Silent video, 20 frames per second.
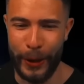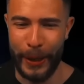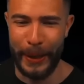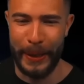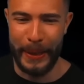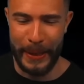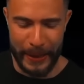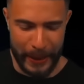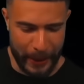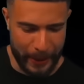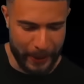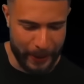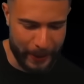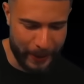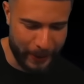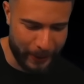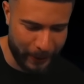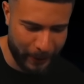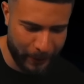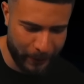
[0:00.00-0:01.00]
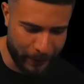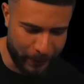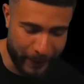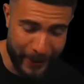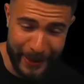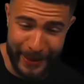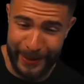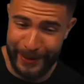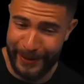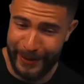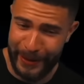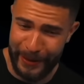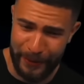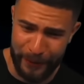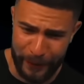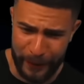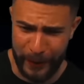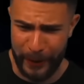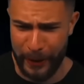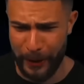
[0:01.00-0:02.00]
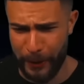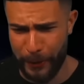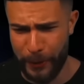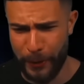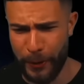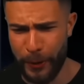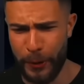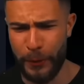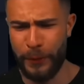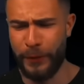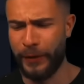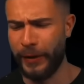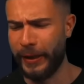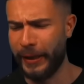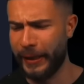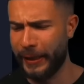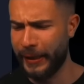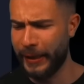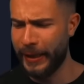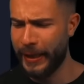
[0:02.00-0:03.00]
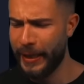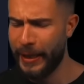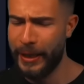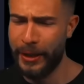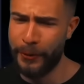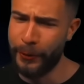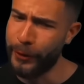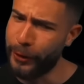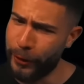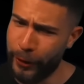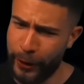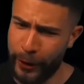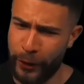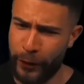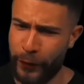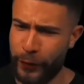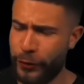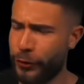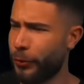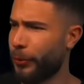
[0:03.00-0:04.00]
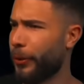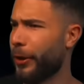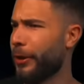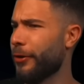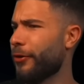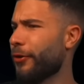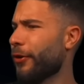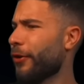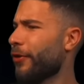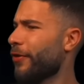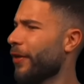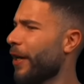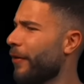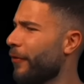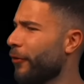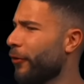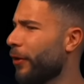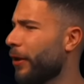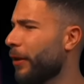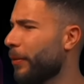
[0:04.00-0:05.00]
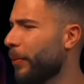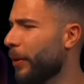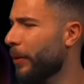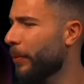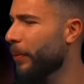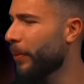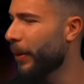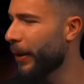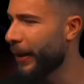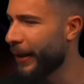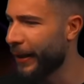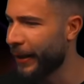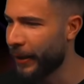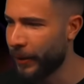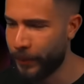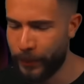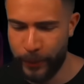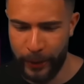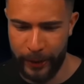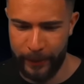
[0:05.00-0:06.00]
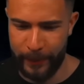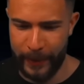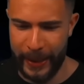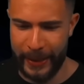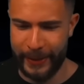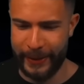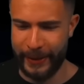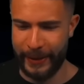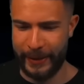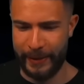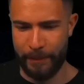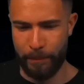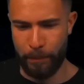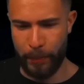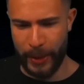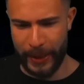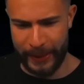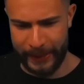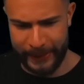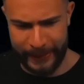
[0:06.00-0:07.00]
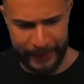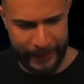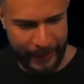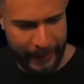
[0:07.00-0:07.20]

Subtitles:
another crazy video. Hopefully we're going over to Muertos. I haven't really been playing Pragmatics, but